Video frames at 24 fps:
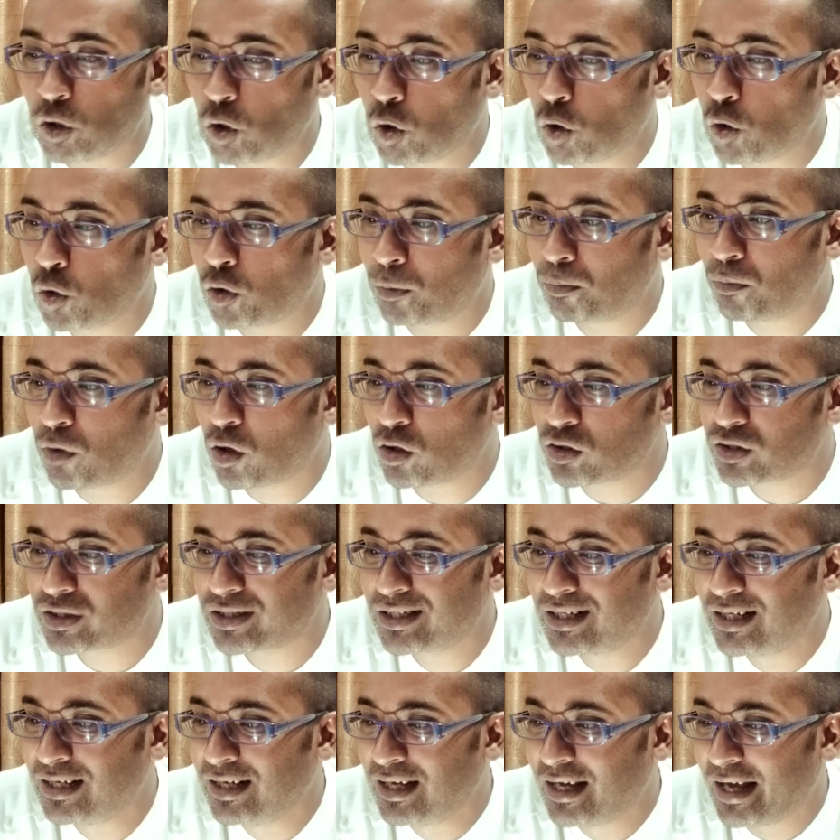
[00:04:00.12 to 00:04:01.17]
oak moss,
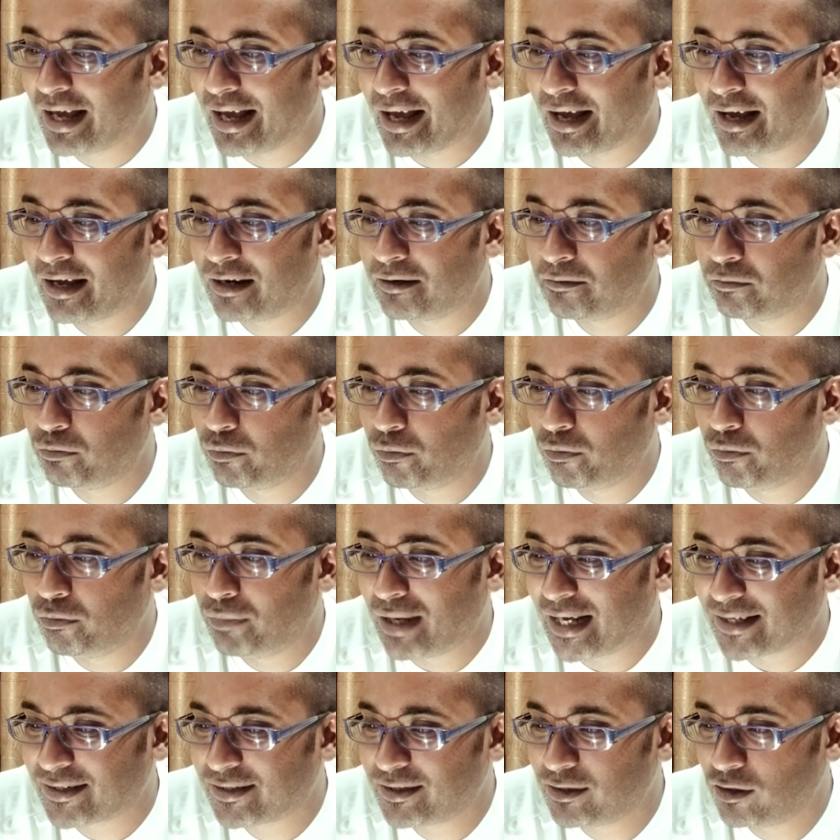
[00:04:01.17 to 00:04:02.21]
and
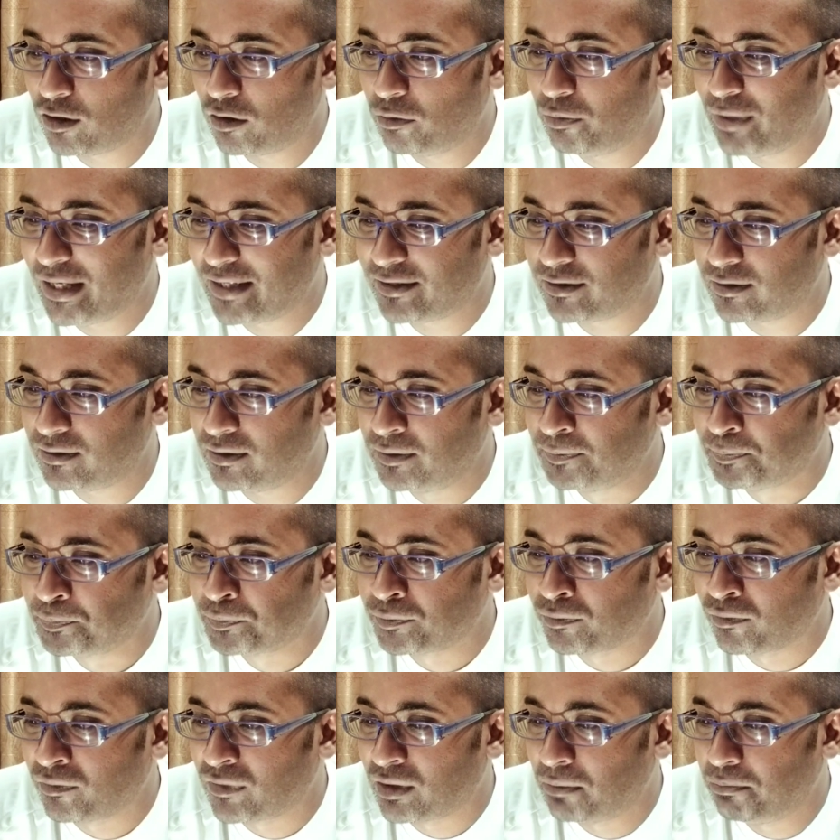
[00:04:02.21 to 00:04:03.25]
basil or basil.
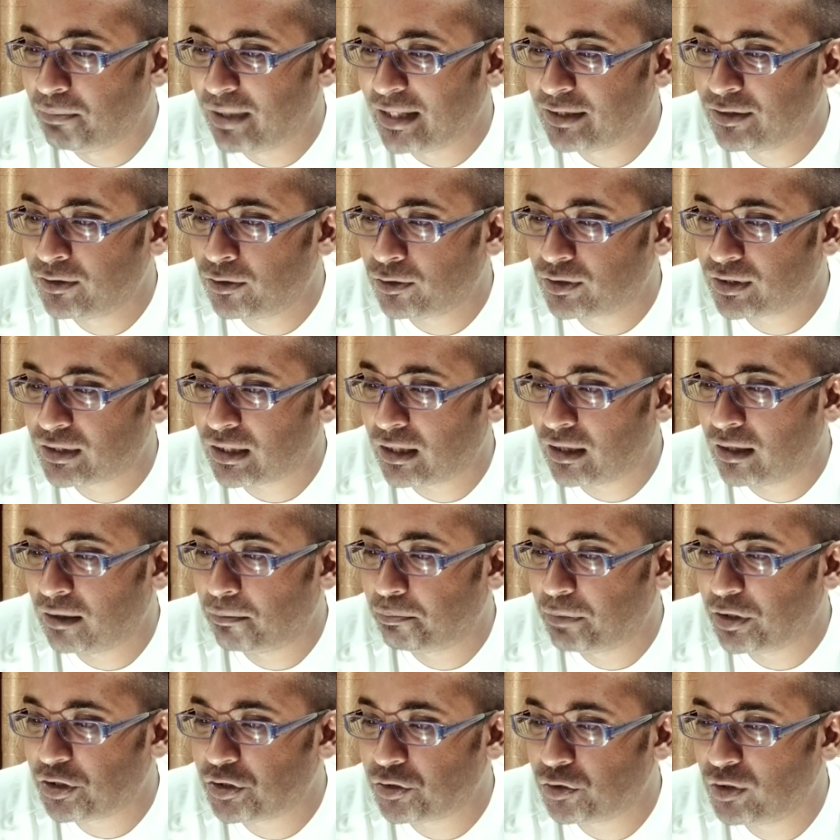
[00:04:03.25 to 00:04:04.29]
Base notes are
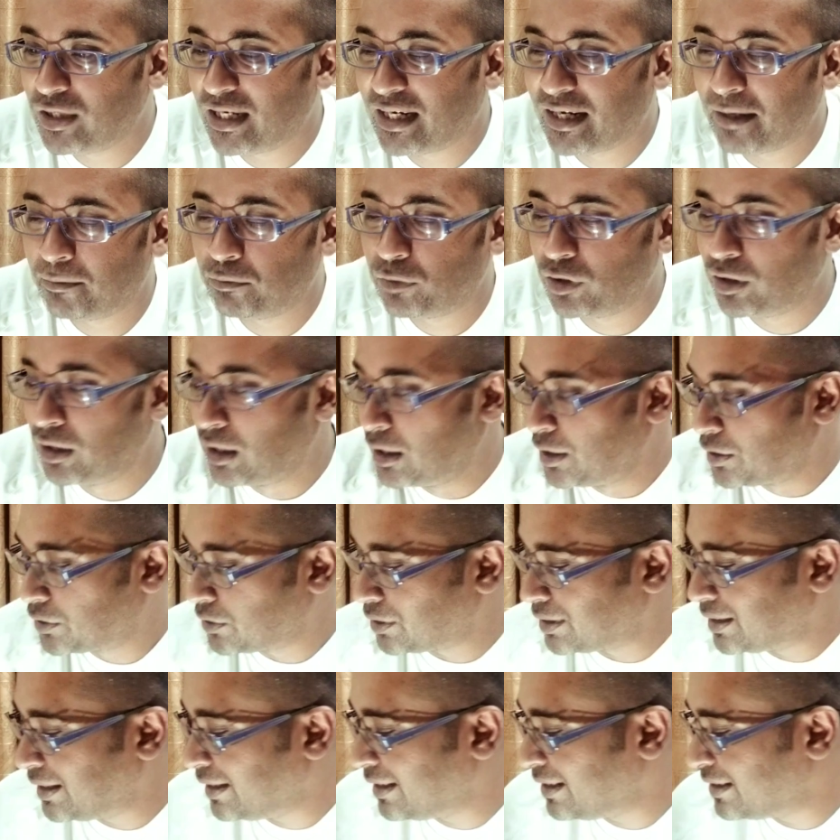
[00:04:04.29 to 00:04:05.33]
patchouli and amber. So
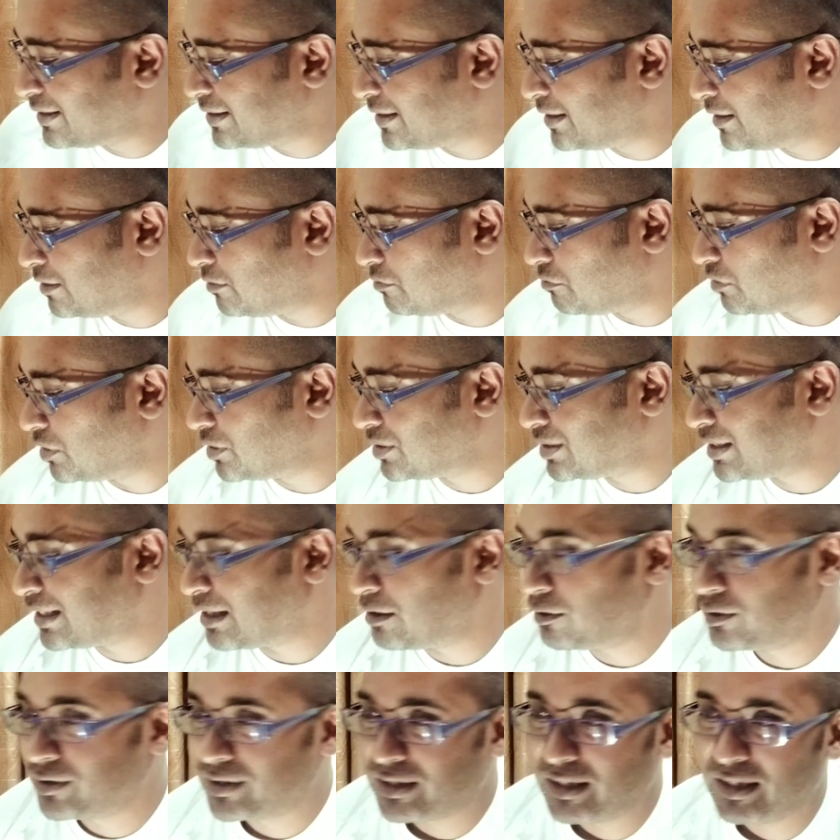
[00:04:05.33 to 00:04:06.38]
thing is here, first thing I
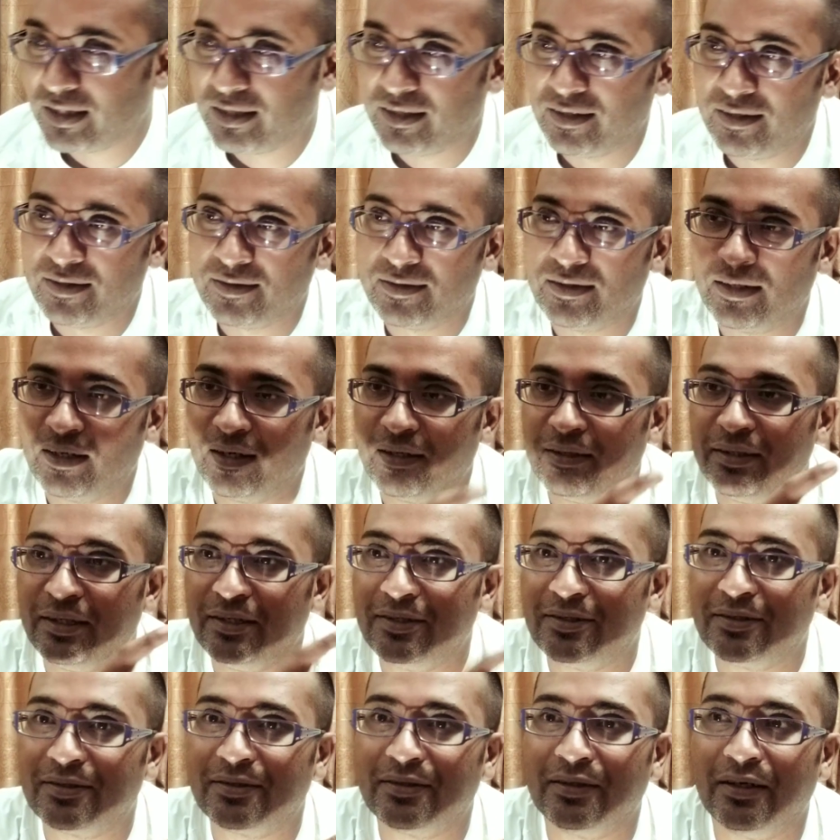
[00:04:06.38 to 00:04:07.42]
would say is uh,
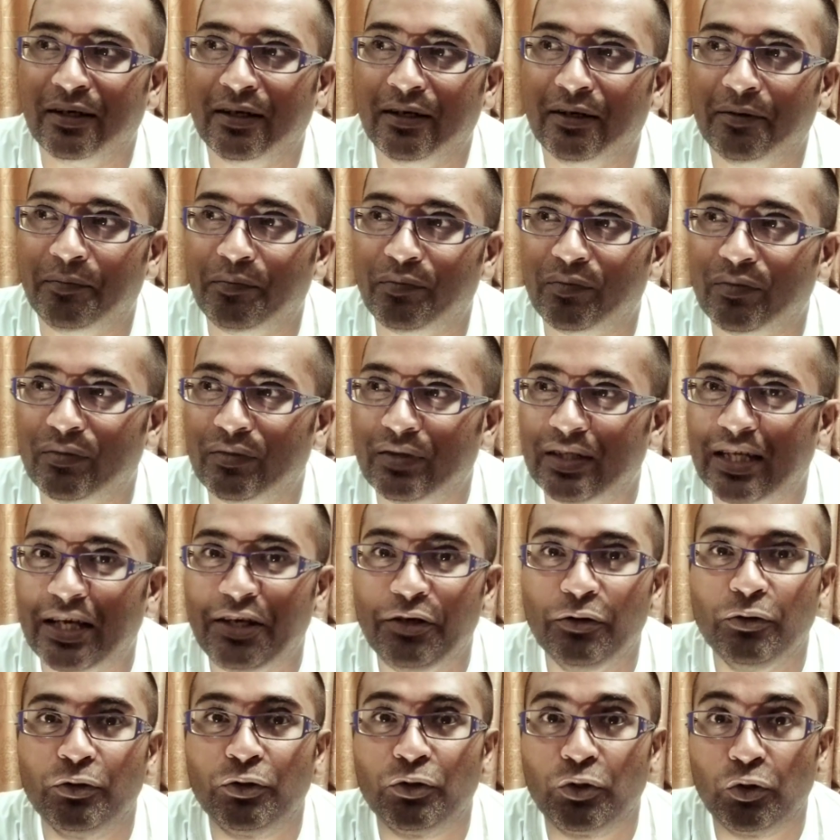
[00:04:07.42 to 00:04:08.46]
this uh, they
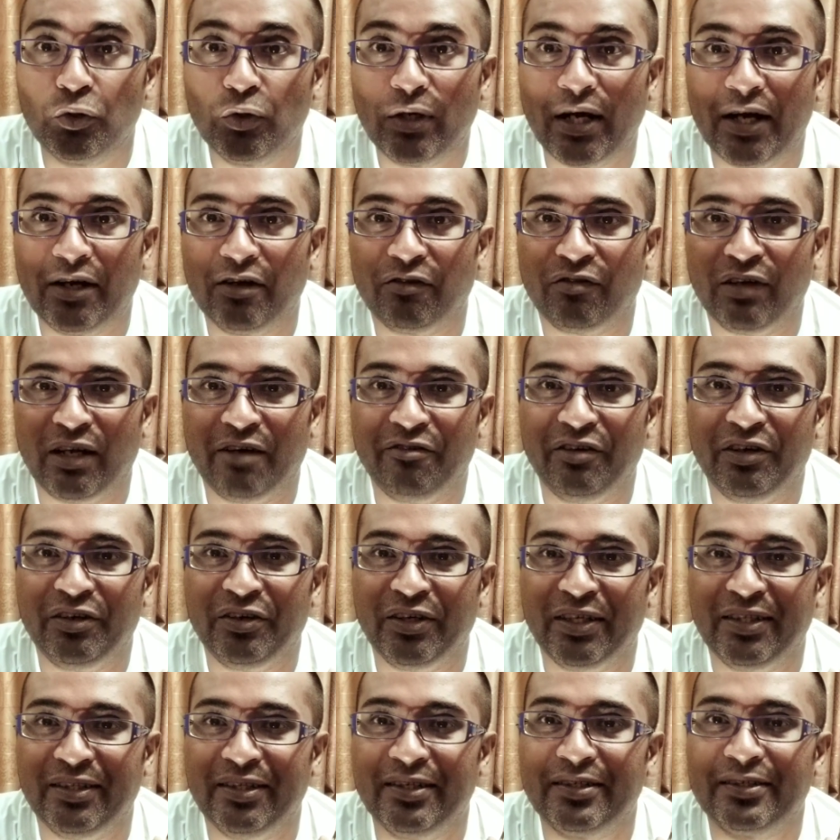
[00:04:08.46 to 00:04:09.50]
use two kind of lavender
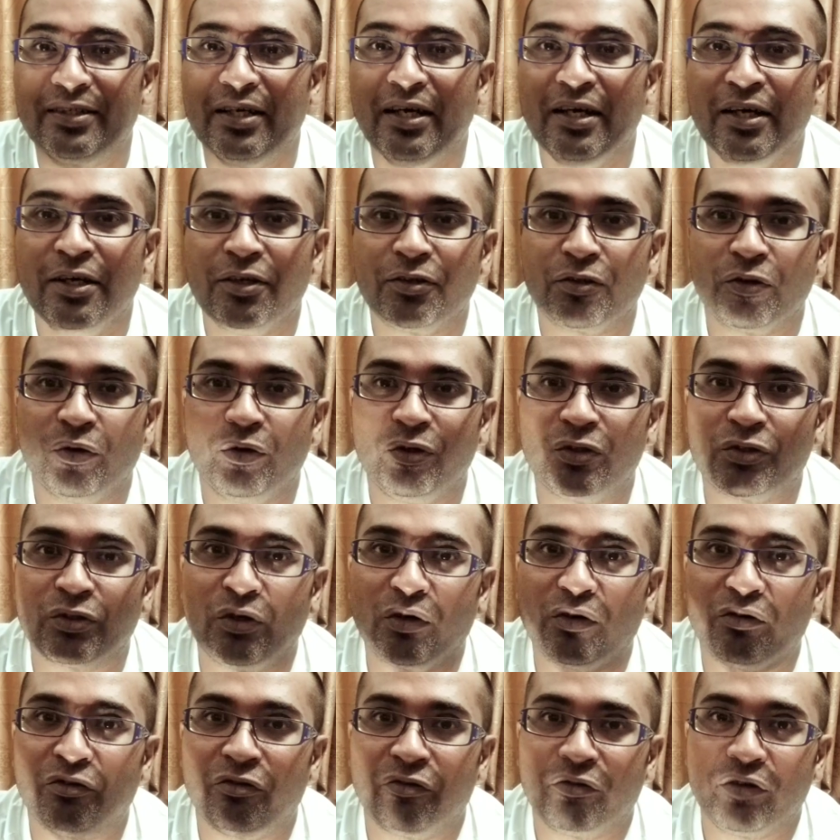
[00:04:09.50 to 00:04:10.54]
in this so it sort
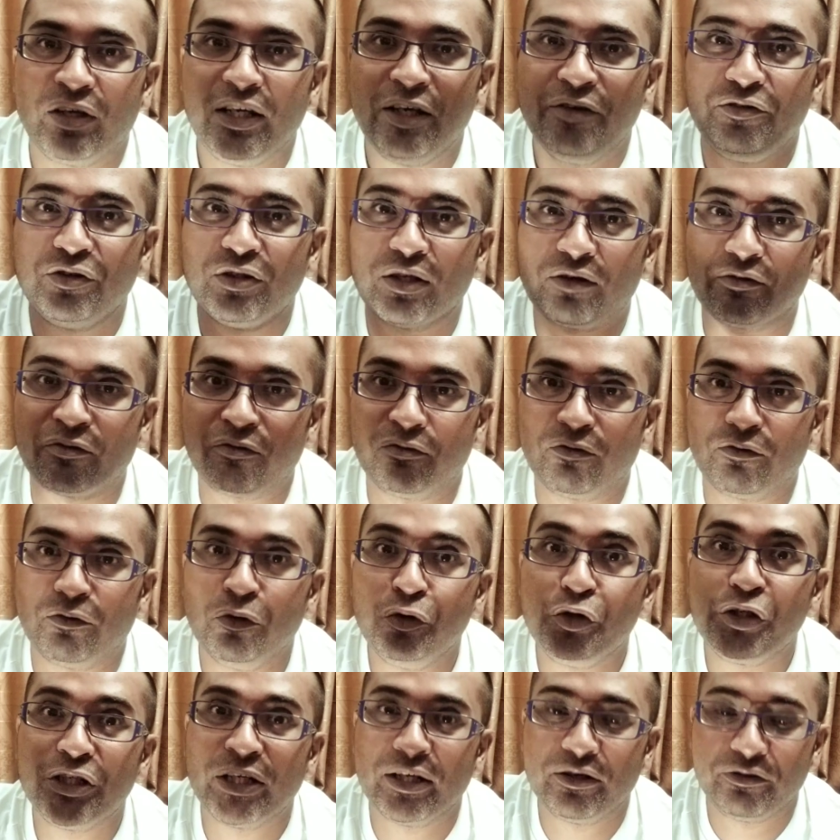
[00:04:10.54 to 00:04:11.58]
of gives it a
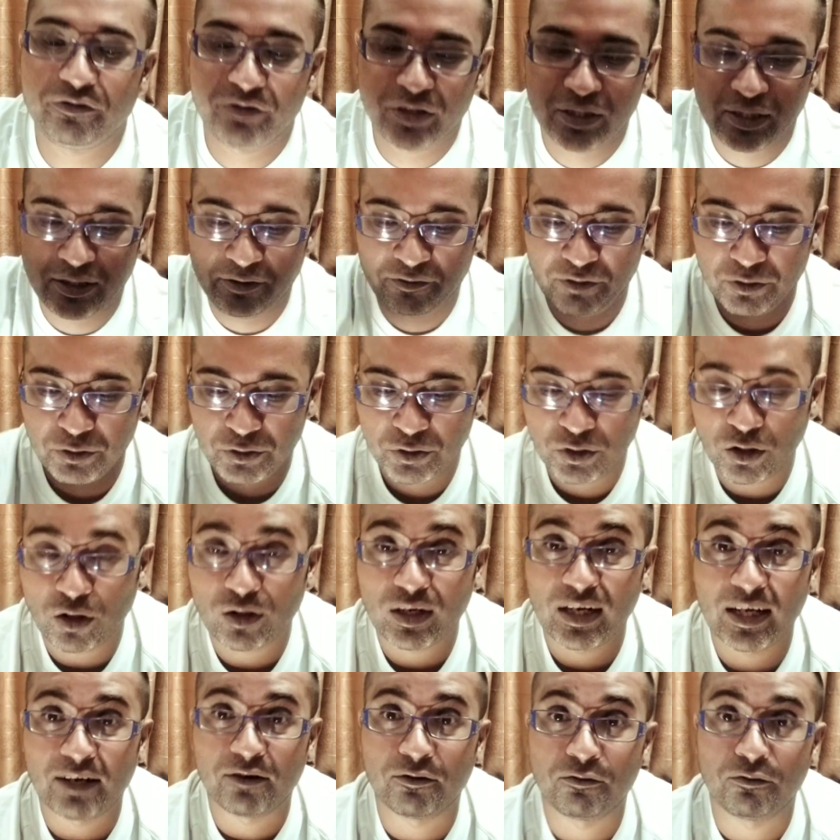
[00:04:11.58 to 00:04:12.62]
fougere feel if you do not
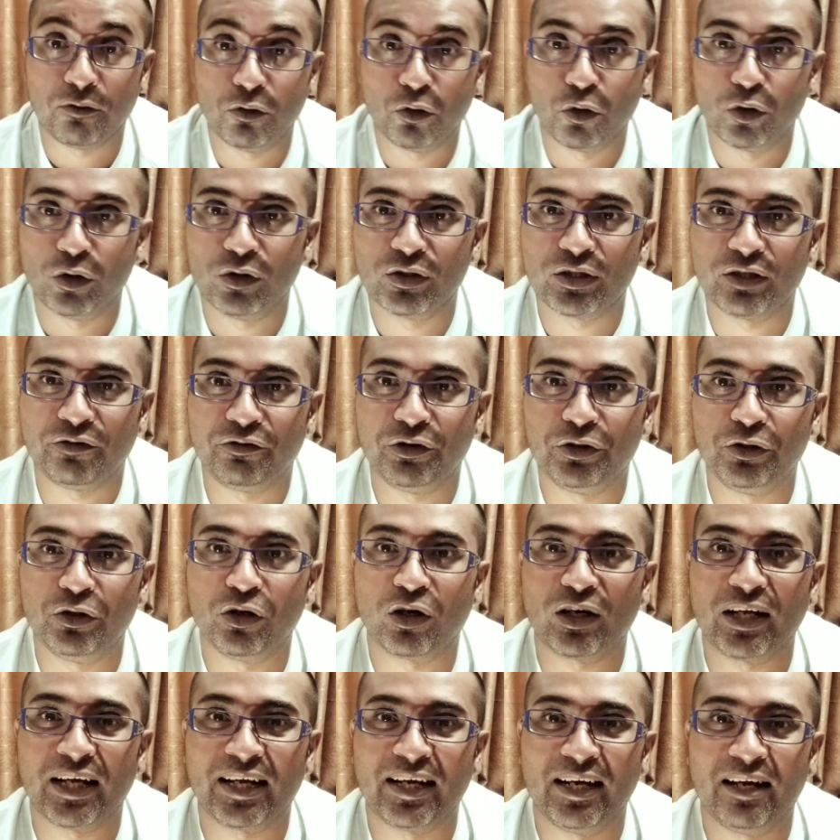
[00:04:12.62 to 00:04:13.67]
like florals if you do
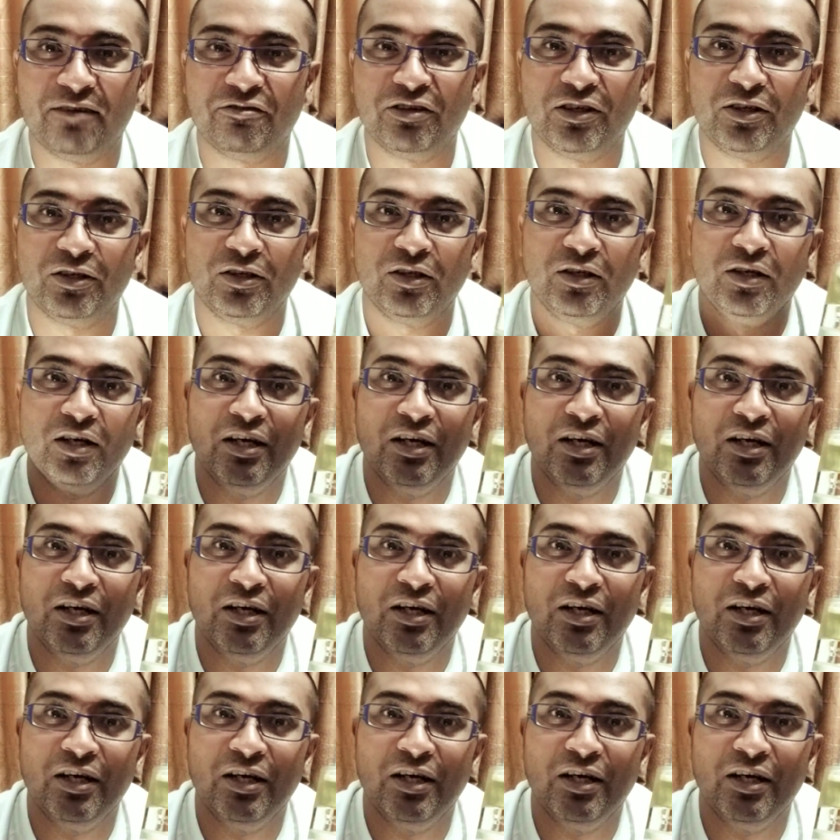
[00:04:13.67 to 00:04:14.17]
not like lavender